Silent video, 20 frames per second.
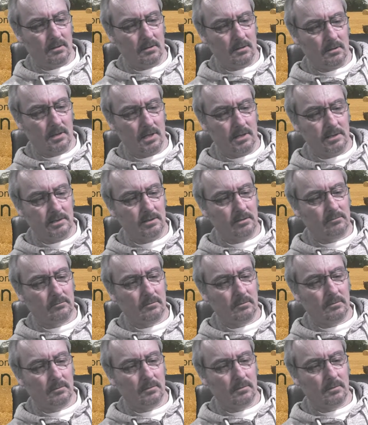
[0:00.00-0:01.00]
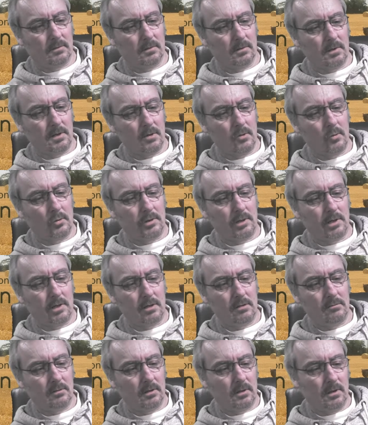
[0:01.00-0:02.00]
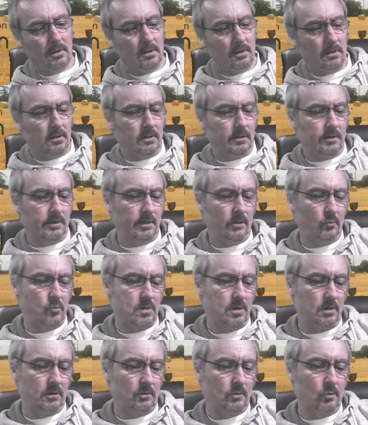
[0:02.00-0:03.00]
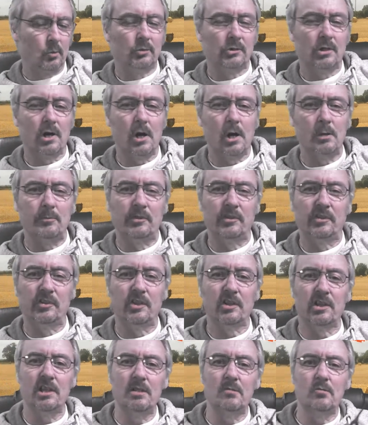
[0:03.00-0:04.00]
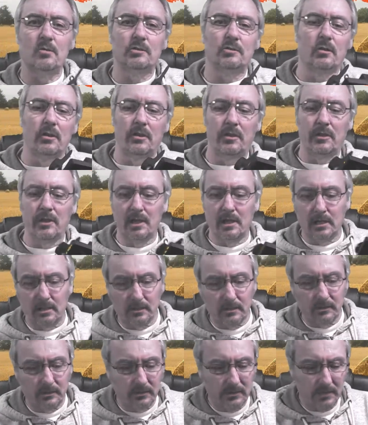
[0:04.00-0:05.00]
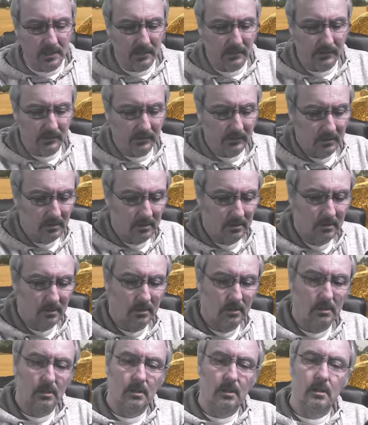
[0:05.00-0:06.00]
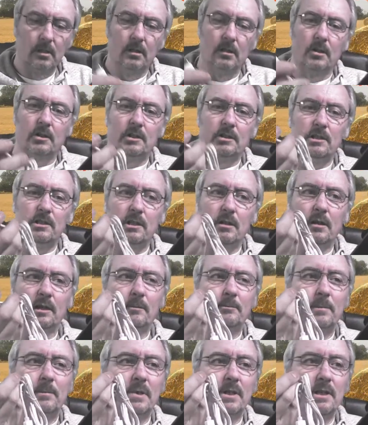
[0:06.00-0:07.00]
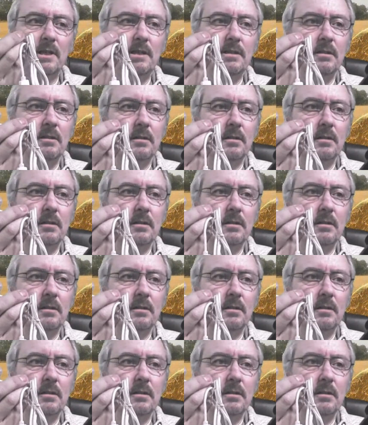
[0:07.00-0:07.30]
and your audio. There's one called Type C, which I think is this, like a USB.